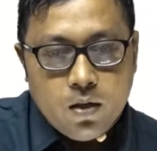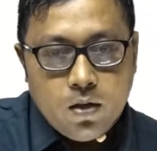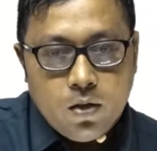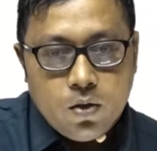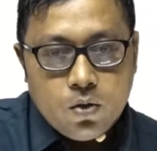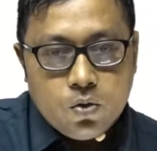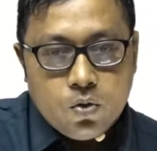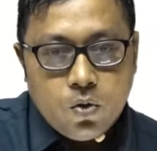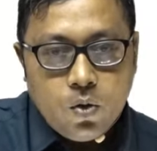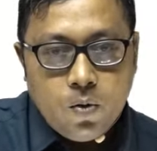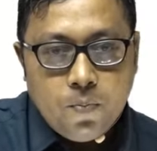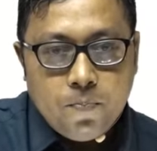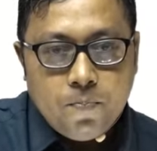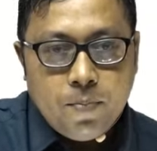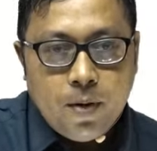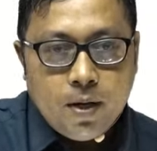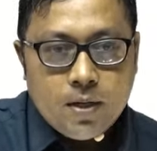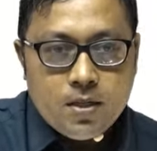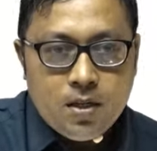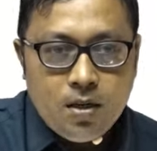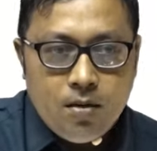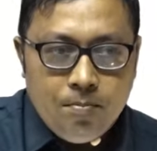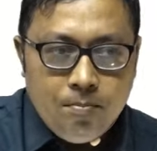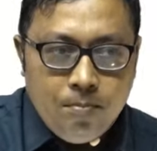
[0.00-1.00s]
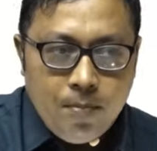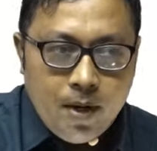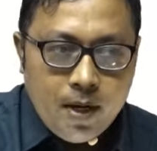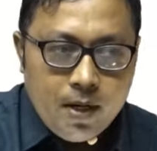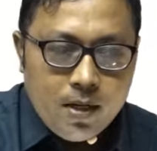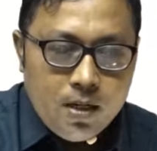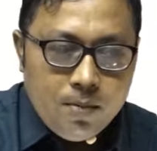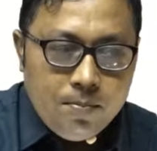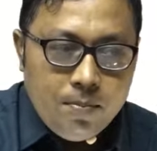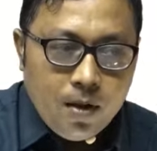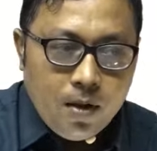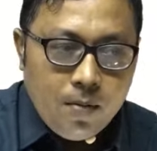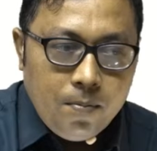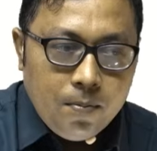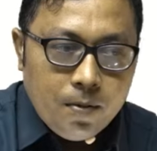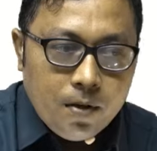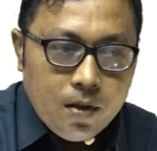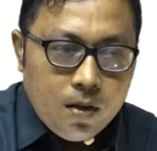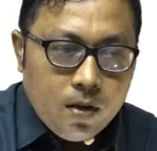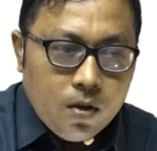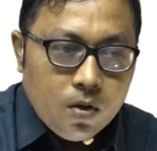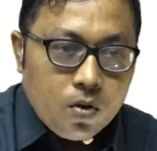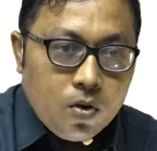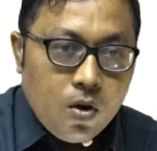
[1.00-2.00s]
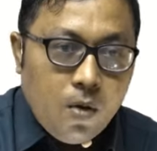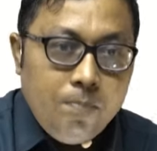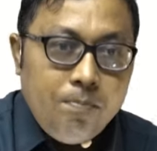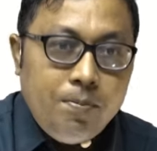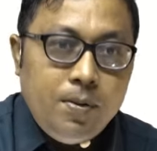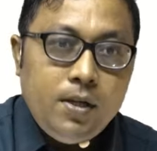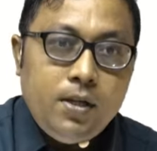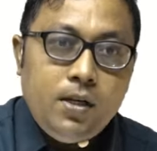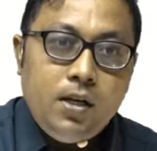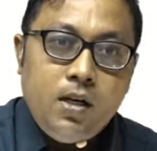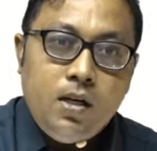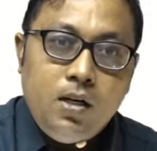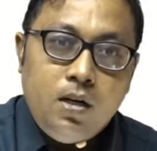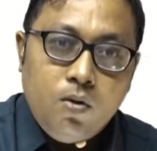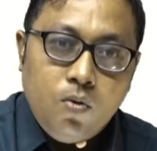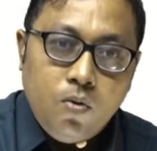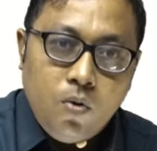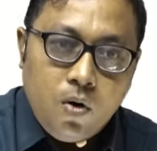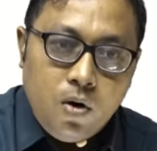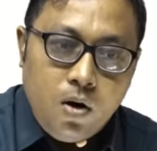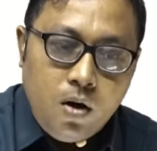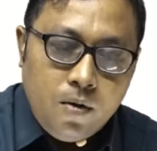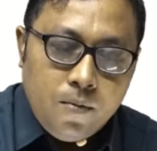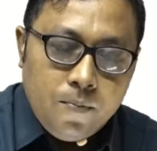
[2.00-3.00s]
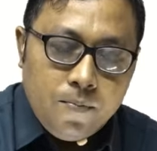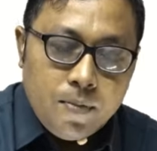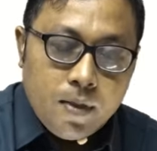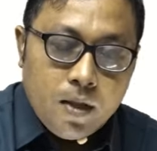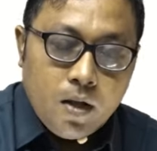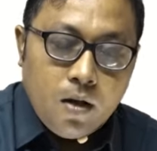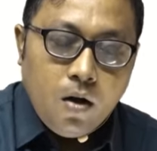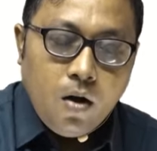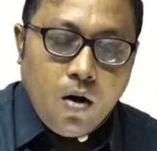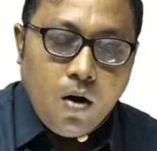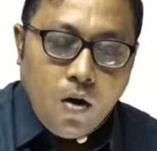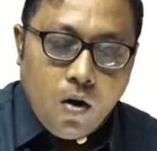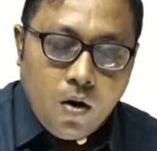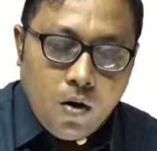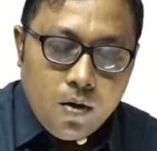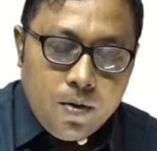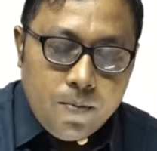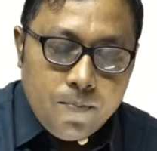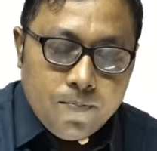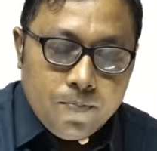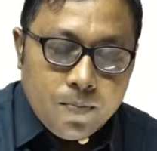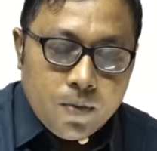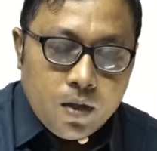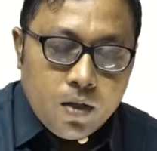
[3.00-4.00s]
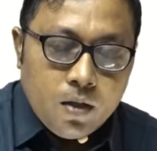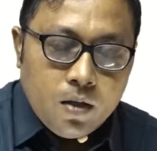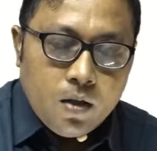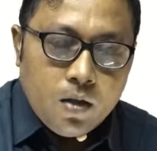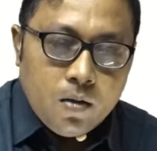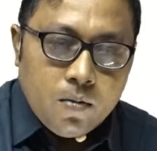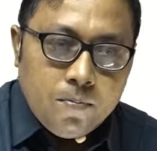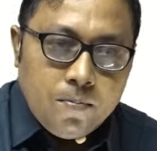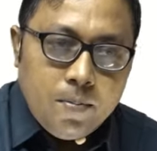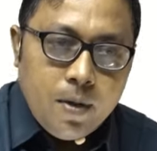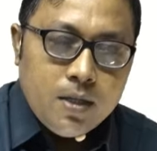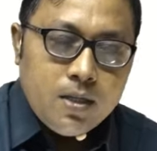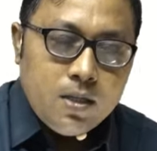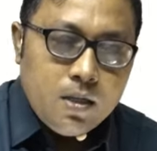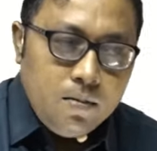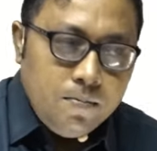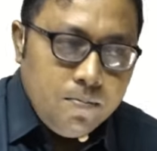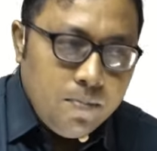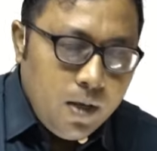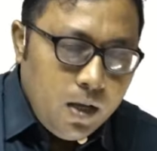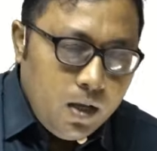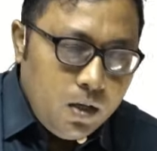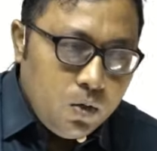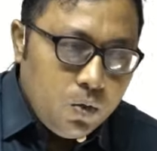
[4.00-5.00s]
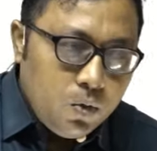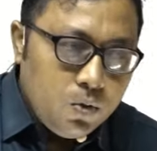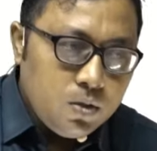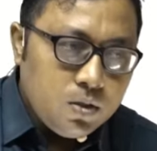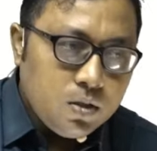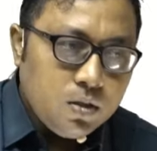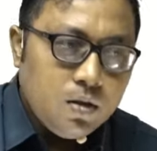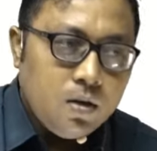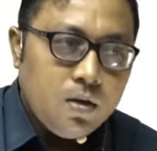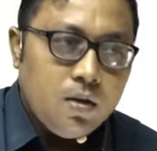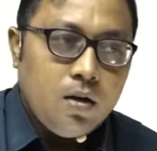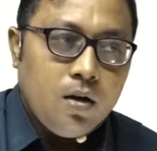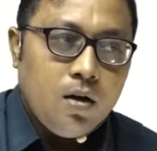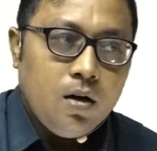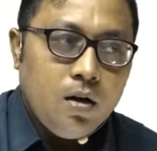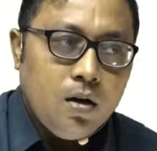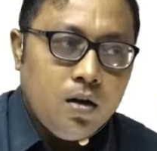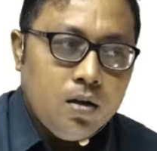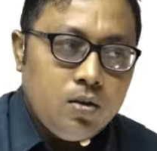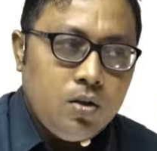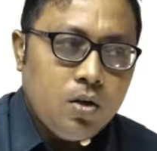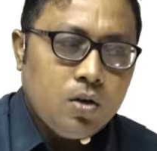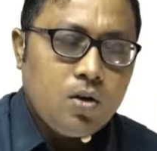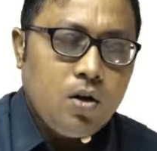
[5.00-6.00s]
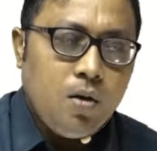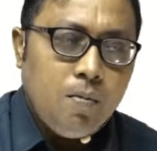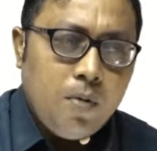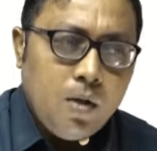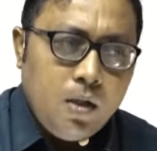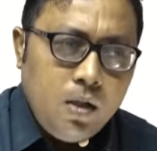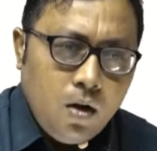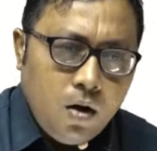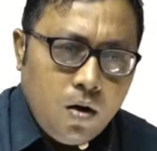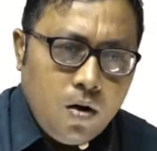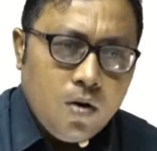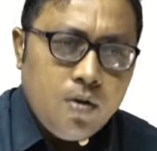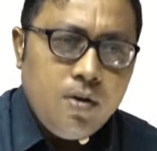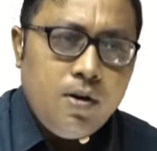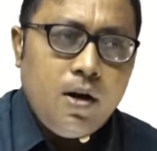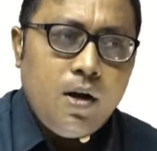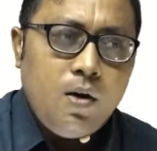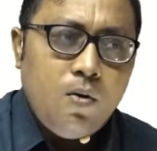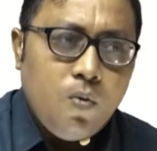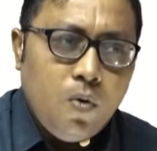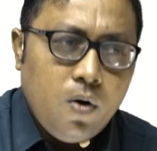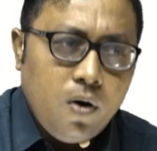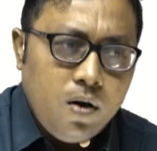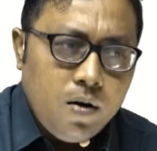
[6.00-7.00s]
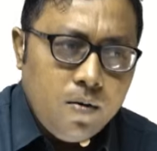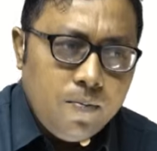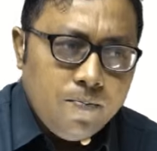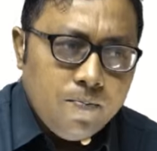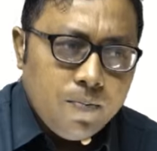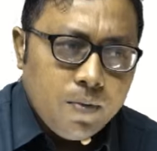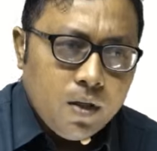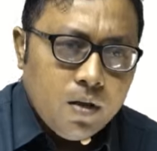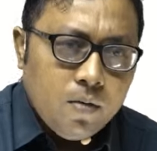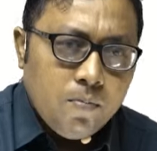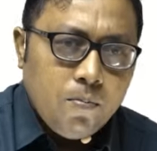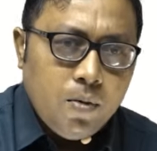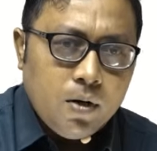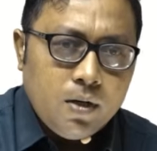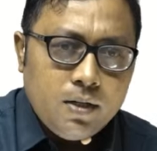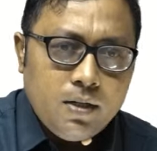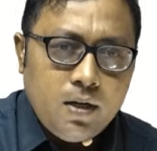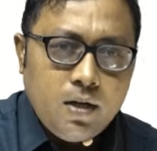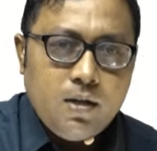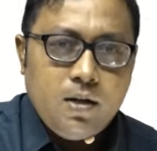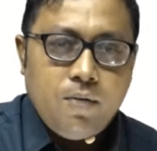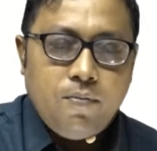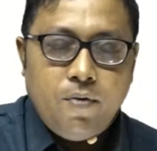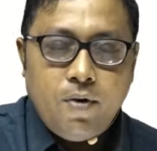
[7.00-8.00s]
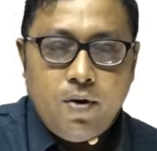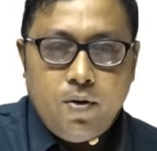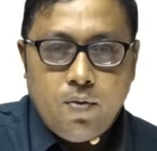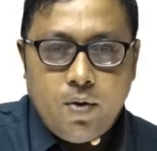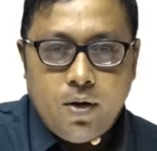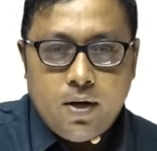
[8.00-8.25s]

So patient may develop completely new word, or patient may use the commonly ordinary word but in a different way.